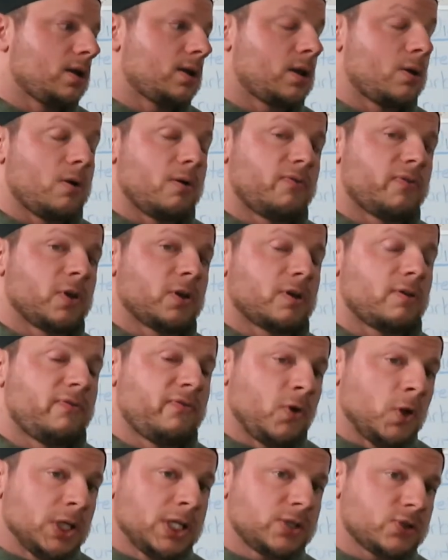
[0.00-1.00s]
you know, a feeling of
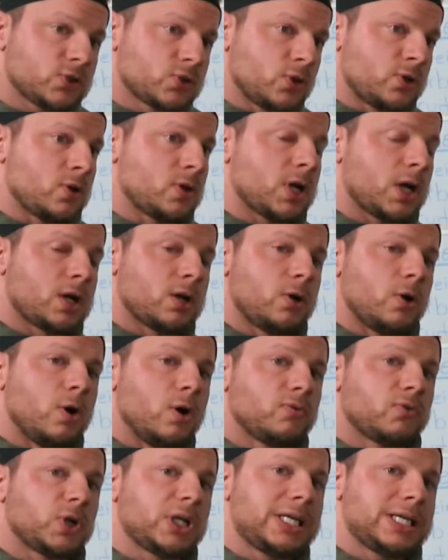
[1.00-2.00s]
fullness, so you're not gonna
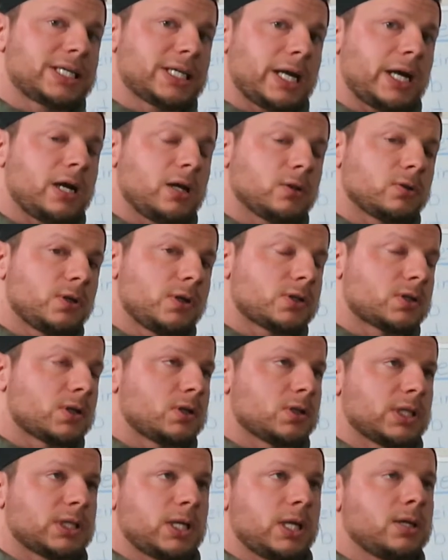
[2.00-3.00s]
overeat calories,
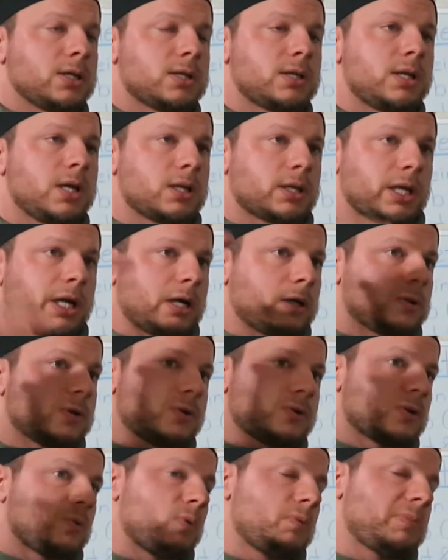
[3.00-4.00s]
because at the end of the day,
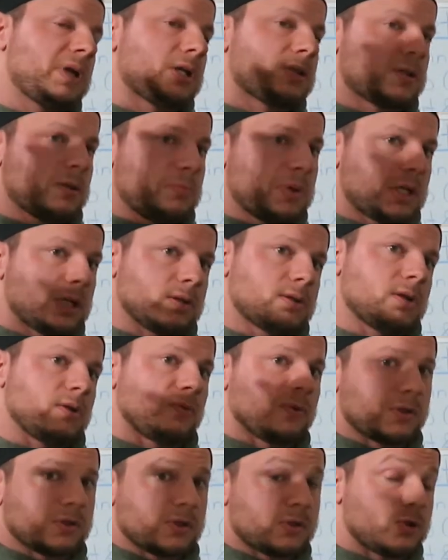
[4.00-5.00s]
calories are what makes the biggest
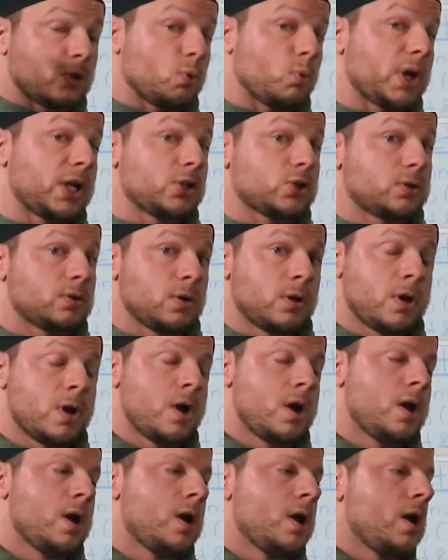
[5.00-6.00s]
difference in your weight.
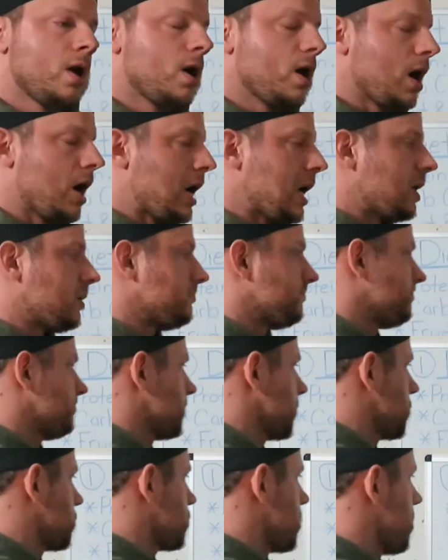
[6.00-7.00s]

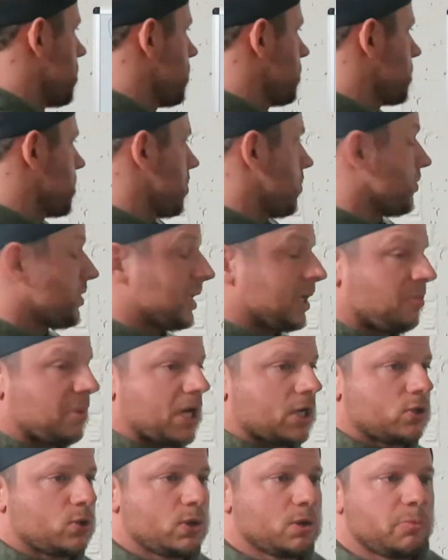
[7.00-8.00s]
So, you know, think
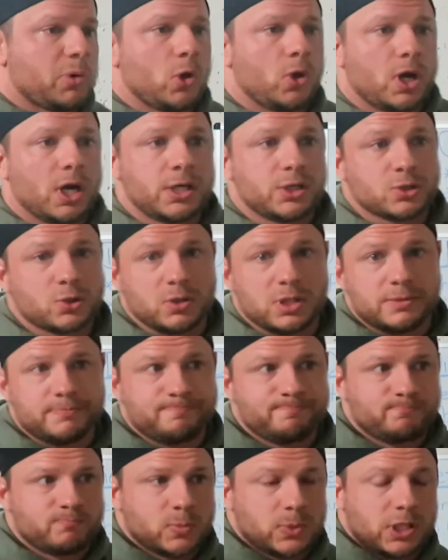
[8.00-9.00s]
about it. You eat a bowl of ice
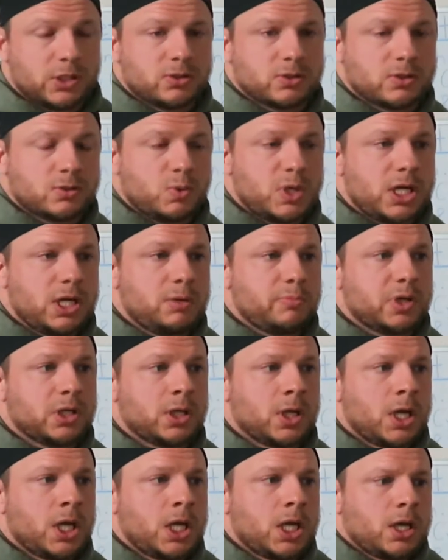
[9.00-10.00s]
cream. It's sweet,
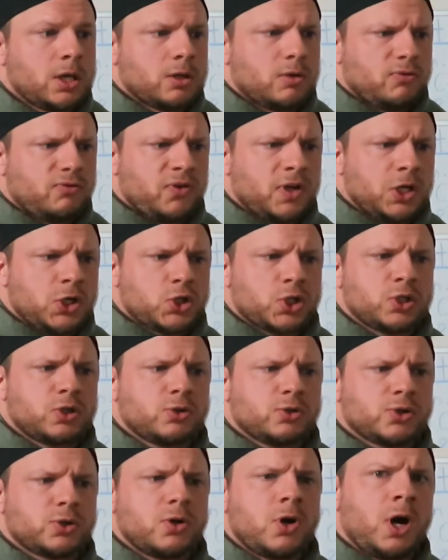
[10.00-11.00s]
but you finish and
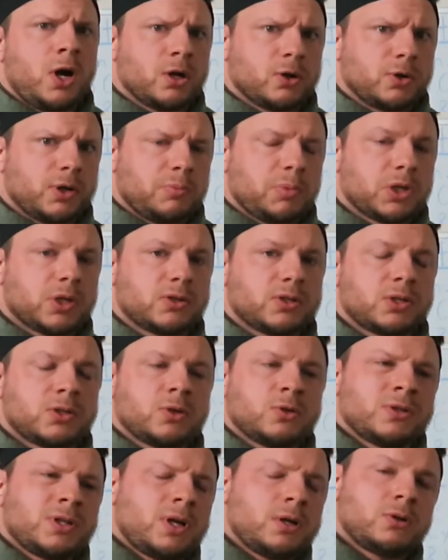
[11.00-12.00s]
you're still hungry because
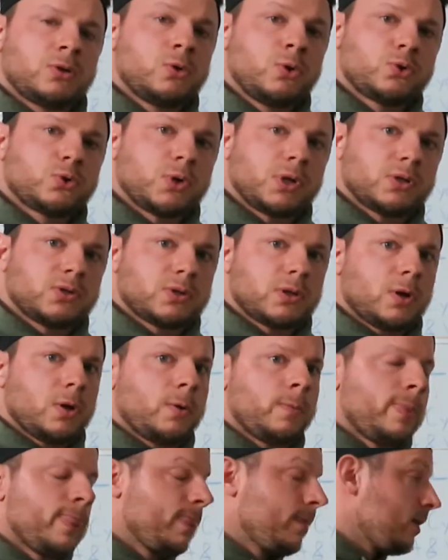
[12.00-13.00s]
there's not nutrients
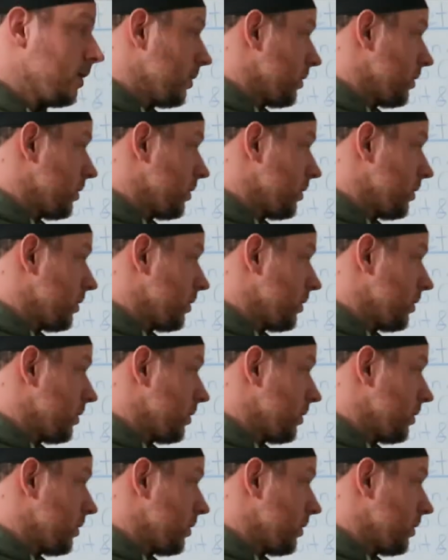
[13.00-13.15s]
there.